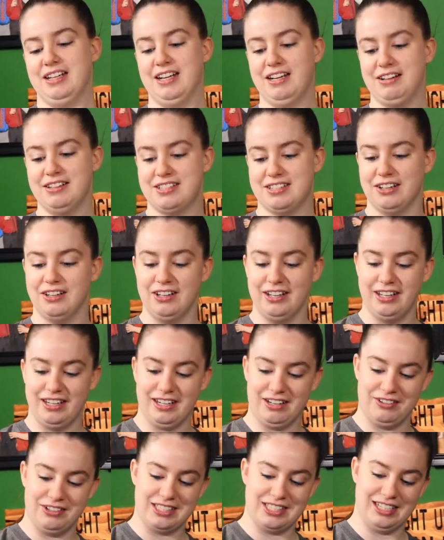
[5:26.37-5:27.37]
I saw it and
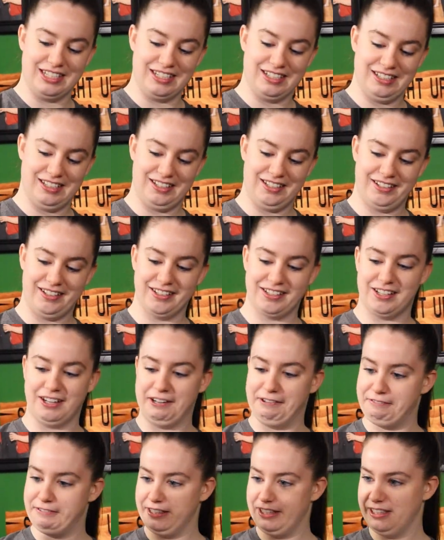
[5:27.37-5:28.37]
I was like,
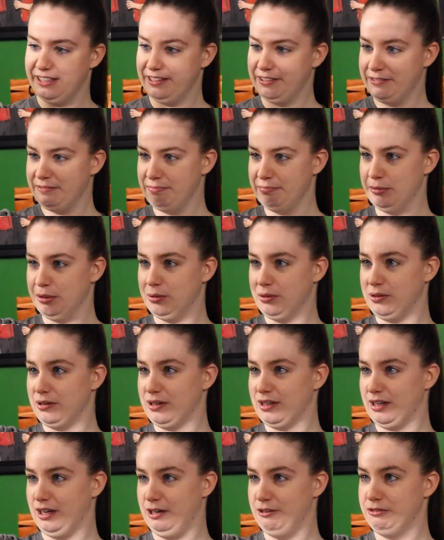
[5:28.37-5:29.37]
coffee. More
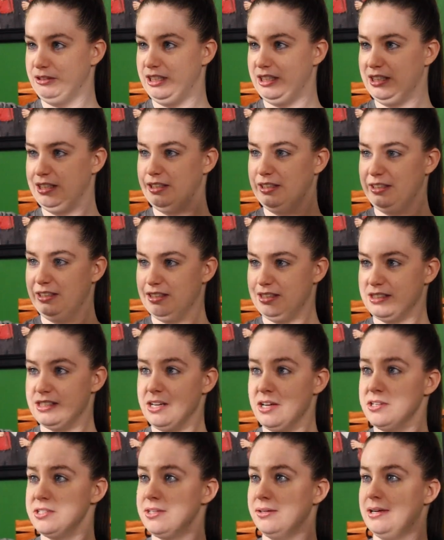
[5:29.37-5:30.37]
coffee. It
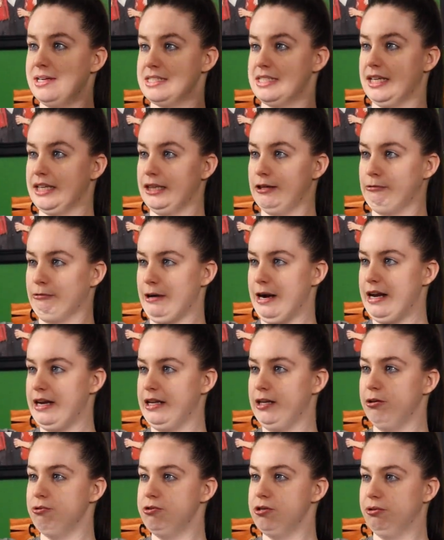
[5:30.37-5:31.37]
also has like the red
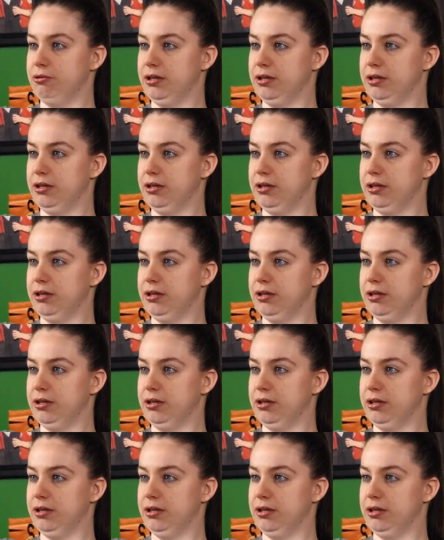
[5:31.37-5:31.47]
hue to